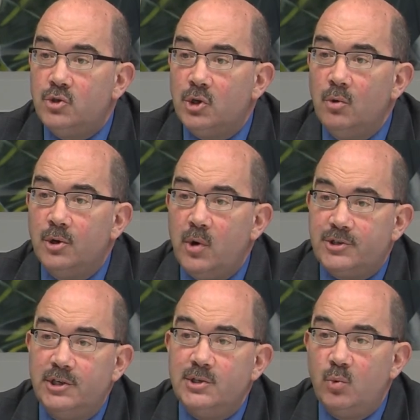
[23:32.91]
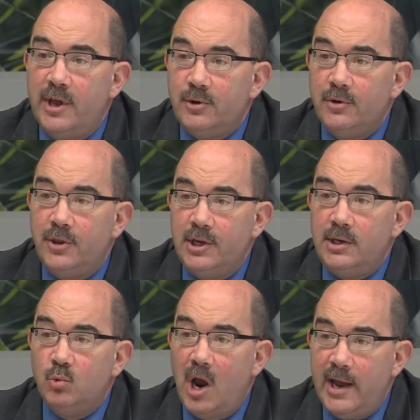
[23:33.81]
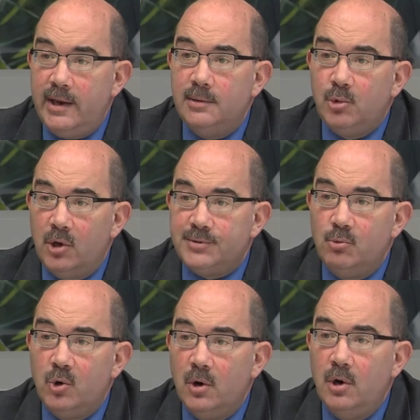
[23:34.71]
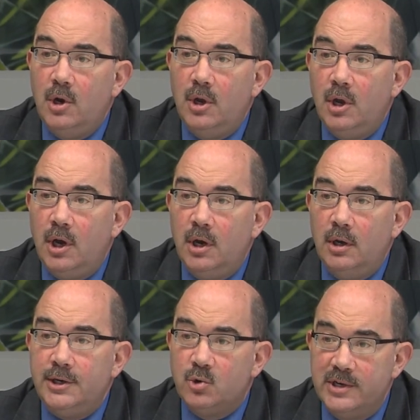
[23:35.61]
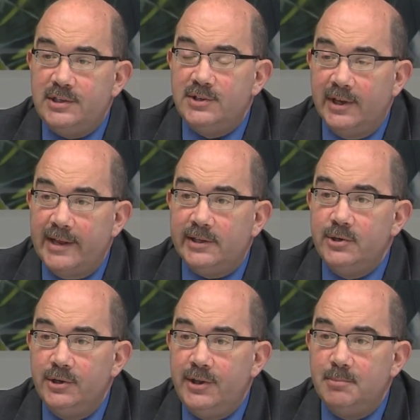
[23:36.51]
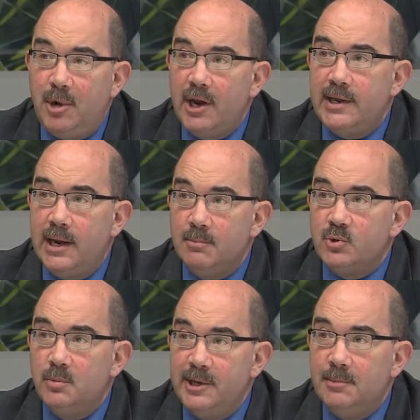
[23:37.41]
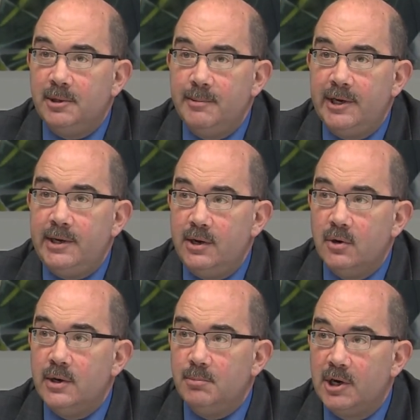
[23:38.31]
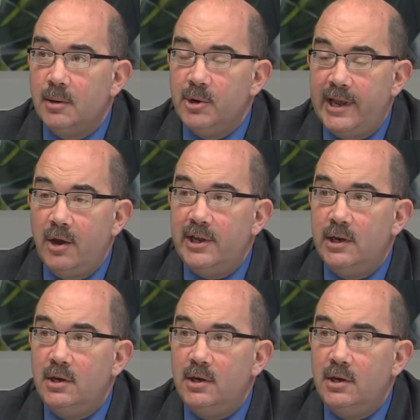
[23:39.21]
So the question is whether the riot in Baltimore increases the likelihood that body cameras will be implemented here in Montgomery County.